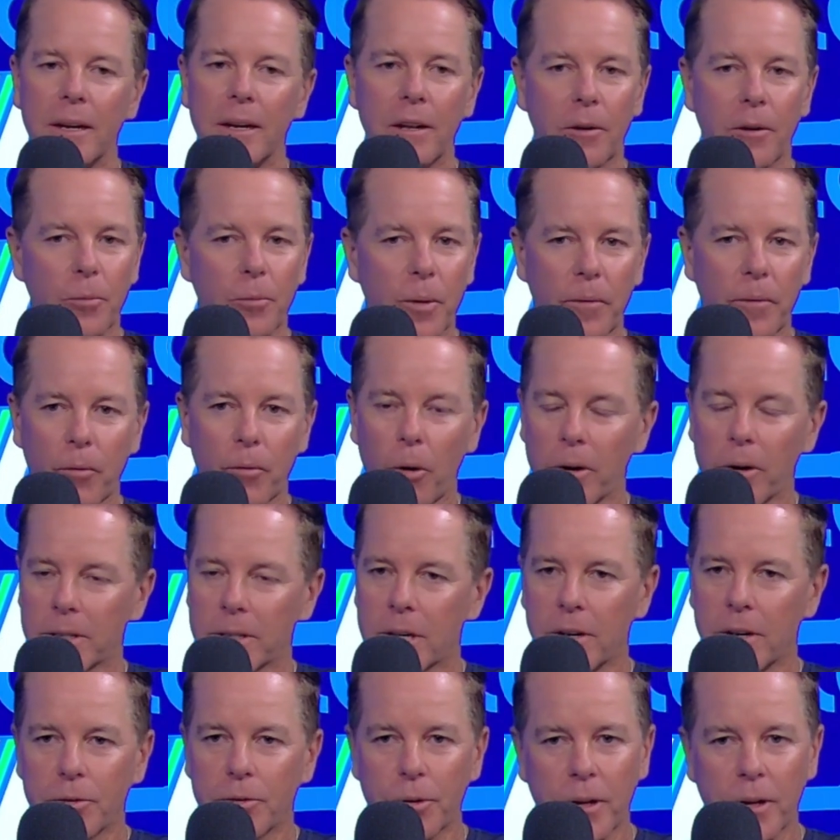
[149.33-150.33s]
River Oaks
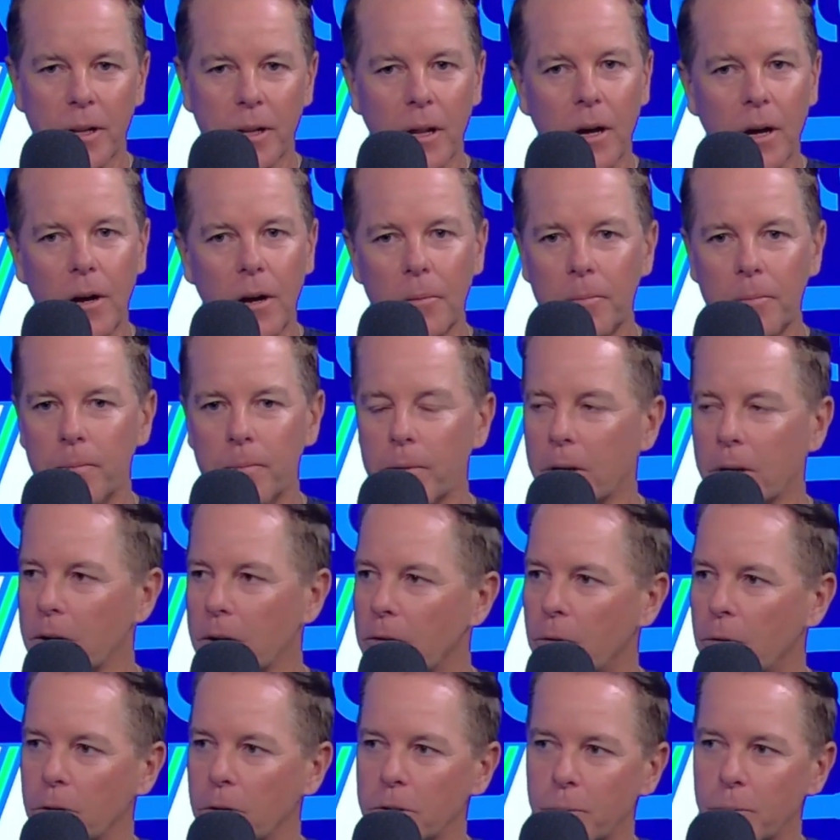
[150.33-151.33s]
Country Club,
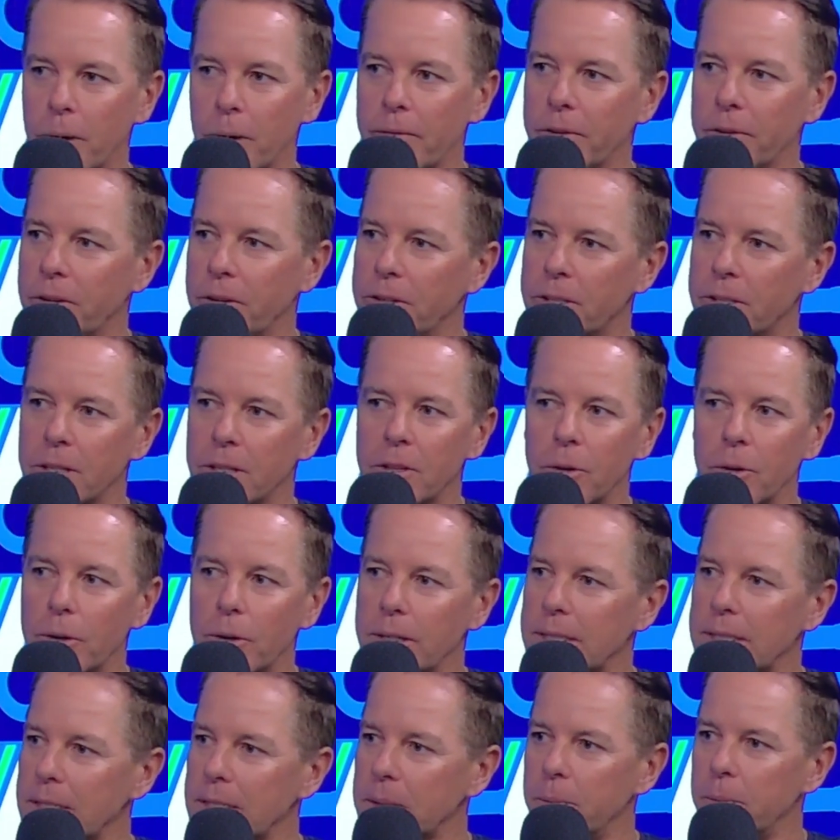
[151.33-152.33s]
gross revenues at
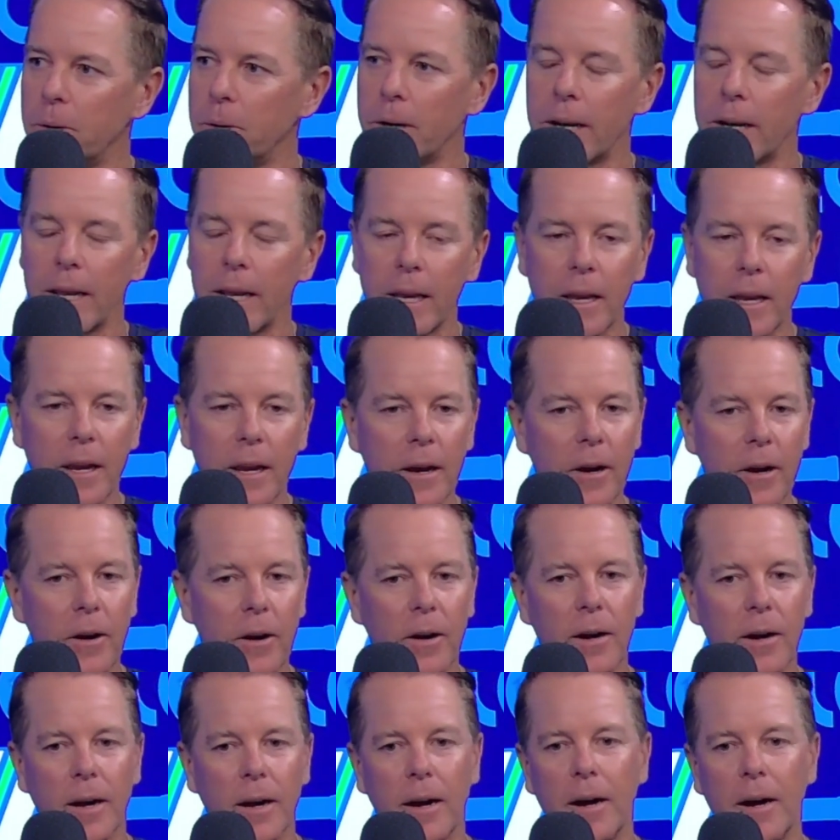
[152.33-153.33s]
$36 million a
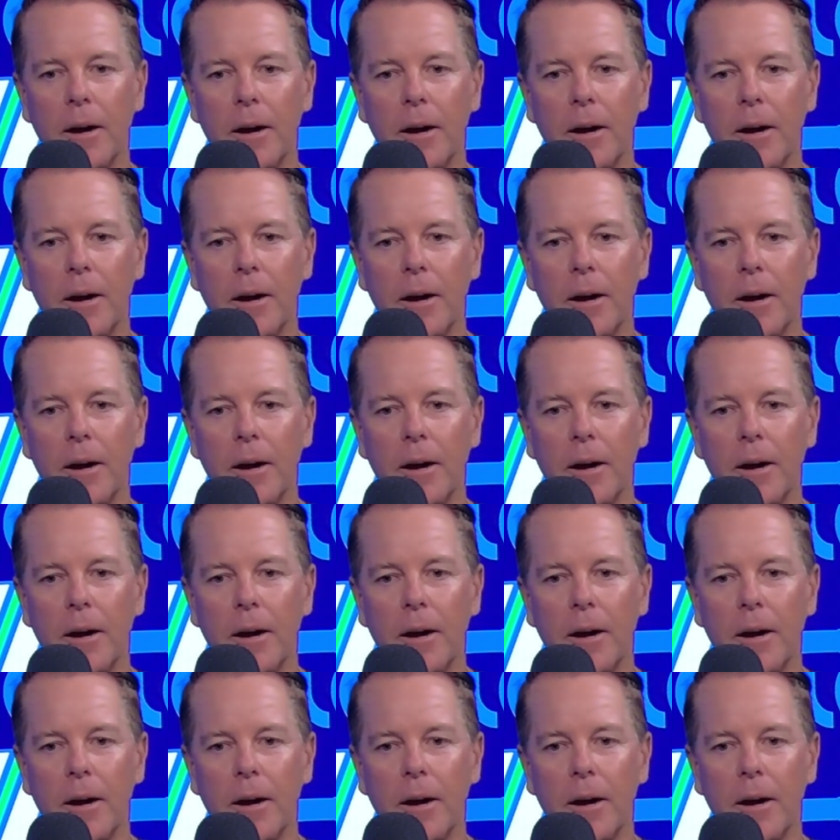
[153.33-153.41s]
year.